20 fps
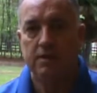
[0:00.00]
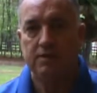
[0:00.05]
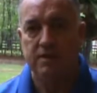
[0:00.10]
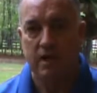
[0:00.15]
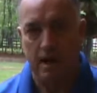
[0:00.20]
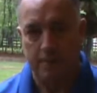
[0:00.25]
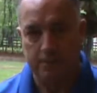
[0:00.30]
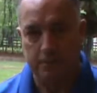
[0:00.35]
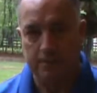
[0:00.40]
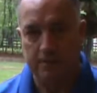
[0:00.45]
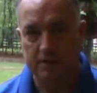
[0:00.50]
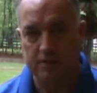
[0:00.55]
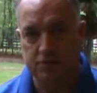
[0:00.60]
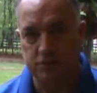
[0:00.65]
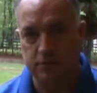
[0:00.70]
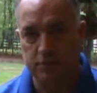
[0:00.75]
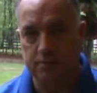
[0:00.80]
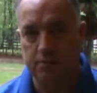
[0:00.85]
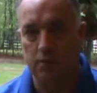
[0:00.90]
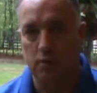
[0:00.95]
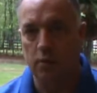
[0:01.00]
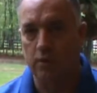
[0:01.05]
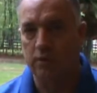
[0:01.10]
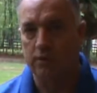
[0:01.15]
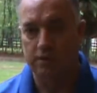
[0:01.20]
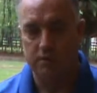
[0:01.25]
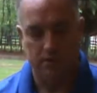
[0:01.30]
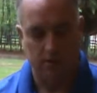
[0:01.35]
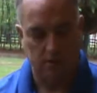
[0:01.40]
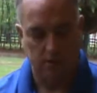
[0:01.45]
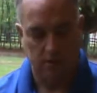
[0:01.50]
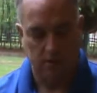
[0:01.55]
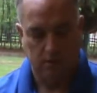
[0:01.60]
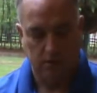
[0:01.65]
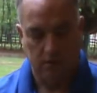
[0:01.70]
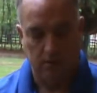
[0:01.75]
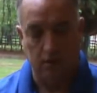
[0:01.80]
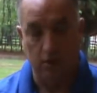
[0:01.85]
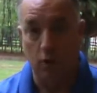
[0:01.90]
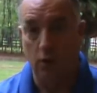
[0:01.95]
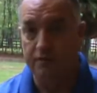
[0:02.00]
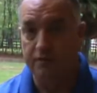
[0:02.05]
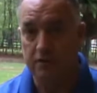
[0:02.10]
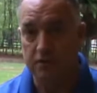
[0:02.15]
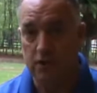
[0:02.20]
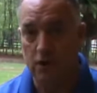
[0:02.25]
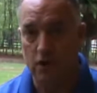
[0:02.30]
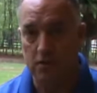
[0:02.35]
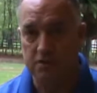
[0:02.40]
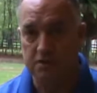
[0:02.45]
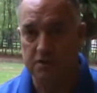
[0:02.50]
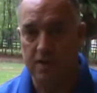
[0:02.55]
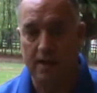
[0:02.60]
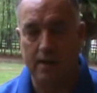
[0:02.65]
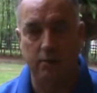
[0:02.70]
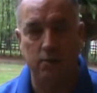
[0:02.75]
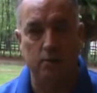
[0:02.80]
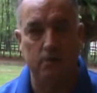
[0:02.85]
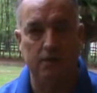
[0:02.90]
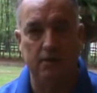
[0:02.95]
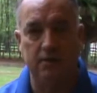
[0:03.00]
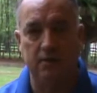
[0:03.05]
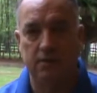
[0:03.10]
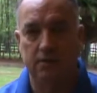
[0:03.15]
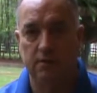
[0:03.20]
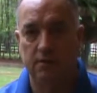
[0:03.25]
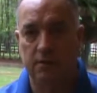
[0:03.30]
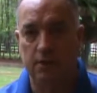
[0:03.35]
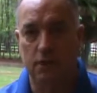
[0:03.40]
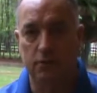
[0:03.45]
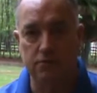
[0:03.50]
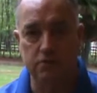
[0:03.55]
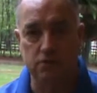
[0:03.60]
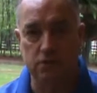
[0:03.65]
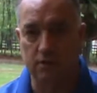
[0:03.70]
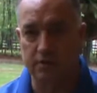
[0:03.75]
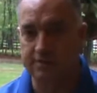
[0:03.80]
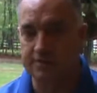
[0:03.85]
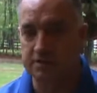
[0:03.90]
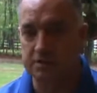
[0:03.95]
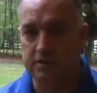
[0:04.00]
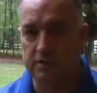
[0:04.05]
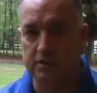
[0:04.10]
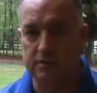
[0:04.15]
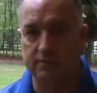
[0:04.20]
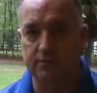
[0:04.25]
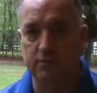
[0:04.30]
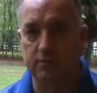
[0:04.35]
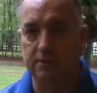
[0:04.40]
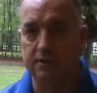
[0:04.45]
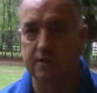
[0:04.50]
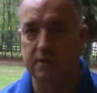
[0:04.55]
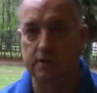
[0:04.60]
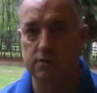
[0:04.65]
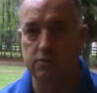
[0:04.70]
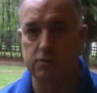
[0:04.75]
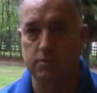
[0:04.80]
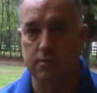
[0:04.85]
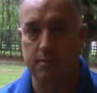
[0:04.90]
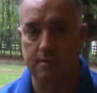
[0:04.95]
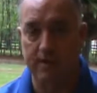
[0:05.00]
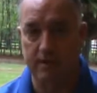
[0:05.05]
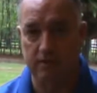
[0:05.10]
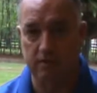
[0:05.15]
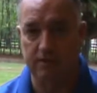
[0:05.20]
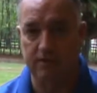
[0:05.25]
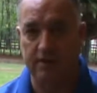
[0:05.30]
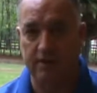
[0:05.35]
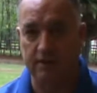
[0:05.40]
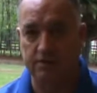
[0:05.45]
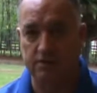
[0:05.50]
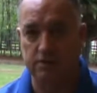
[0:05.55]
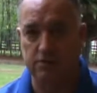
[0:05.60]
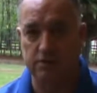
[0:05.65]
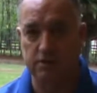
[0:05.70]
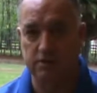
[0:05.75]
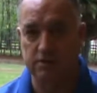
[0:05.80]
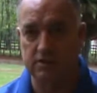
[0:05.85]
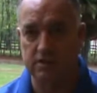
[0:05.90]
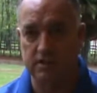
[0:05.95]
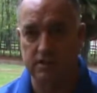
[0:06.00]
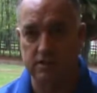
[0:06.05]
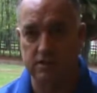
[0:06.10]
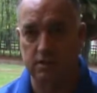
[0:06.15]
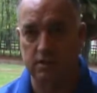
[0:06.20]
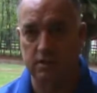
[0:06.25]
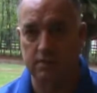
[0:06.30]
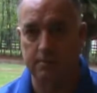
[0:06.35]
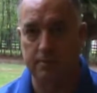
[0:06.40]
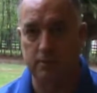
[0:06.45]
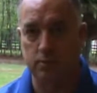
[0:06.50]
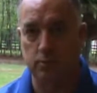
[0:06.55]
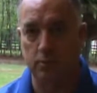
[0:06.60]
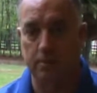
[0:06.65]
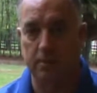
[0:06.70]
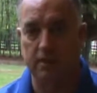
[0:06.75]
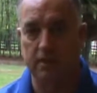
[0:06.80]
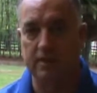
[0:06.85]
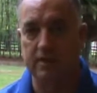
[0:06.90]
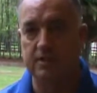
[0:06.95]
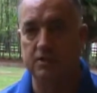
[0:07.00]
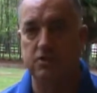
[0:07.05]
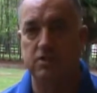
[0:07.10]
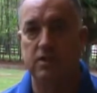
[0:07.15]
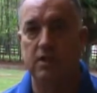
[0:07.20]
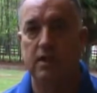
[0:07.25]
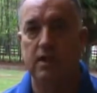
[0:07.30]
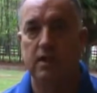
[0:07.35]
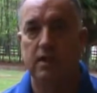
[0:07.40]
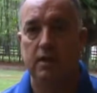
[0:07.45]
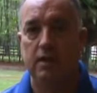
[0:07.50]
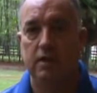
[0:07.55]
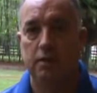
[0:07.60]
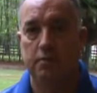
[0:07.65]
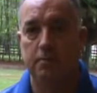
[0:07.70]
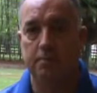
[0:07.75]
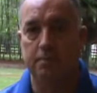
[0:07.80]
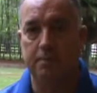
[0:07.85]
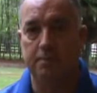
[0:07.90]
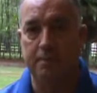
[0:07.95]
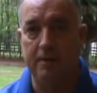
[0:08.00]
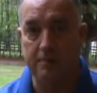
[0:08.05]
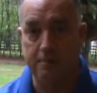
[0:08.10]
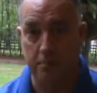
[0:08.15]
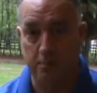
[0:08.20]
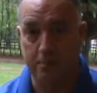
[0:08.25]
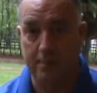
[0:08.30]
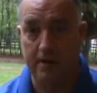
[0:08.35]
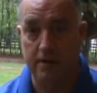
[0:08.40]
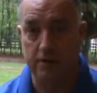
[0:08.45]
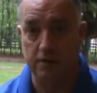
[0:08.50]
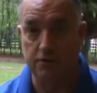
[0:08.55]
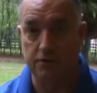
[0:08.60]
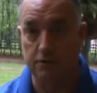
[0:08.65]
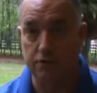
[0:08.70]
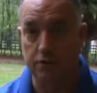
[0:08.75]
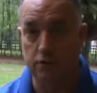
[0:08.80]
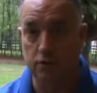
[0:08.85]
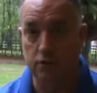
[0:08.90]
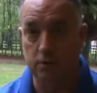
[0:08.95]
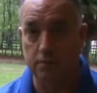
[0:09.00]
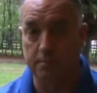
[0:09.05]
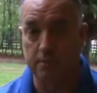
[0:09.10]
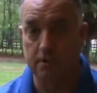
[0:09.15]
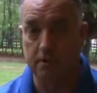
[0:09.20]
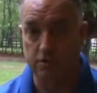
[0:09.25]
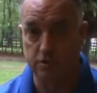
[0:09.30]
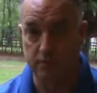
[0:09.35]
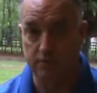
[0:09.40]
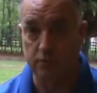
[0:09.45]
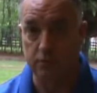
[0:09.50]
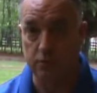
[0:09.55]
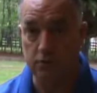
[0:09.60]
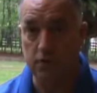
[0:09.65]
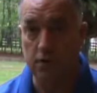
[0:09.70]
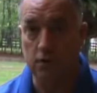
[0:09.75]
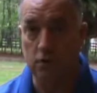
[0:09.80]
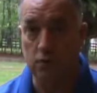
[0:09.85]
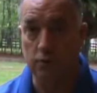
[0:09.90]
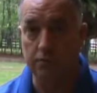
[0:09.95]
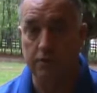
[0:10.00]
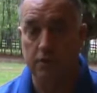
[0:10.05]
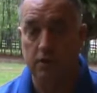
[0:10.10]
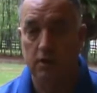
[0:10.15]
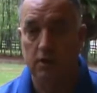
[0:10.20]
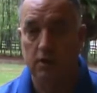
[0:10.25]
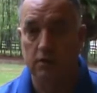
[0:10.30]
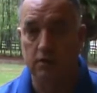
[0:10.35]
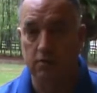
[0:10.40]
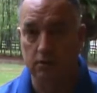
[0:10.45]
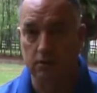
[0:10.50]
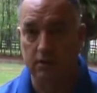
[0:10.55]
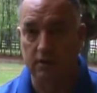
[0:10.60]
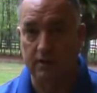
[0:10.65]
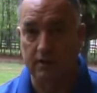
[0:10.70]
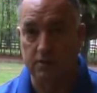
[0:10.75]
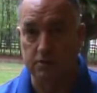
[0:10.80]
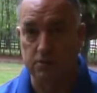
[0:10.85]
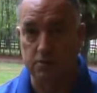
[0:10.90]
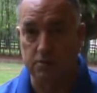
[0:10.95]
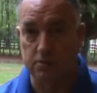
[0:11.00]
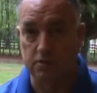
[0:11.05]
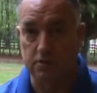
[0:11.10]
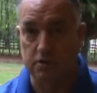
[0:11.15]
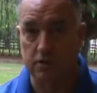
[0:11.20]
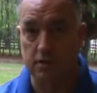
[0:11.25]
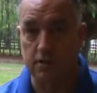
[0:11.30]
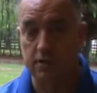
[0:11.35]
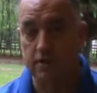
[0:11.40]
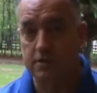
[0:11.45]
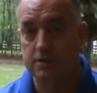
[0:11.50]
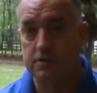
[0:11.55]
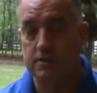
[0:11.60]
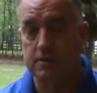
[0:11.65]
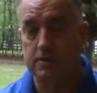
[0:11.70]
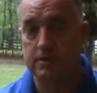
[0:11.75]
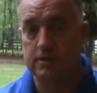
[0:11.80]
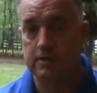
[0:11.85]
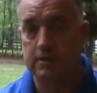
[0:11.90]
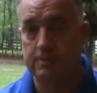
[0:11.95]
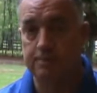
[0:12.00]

timing belts are important. Know if your car's got one. Know the service interval that the manufacturer suggests that it be replaced. Be prepared to do it, because if you don't, you're looking at some serious